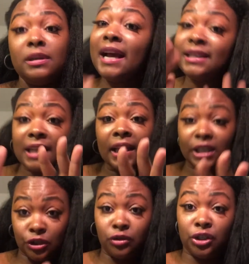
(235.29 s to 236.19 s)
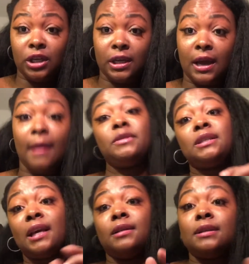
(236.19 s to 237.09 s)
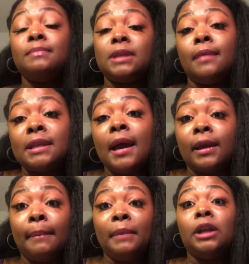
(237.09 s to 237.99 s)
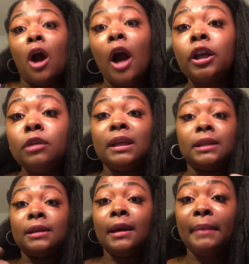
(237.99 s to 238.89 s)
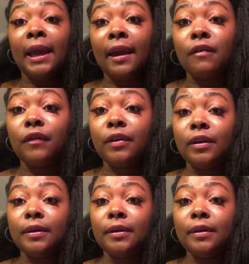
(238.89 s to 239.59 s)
Not saying that you shouldn't. I'm just saying sometimes that can be an argument that they may give.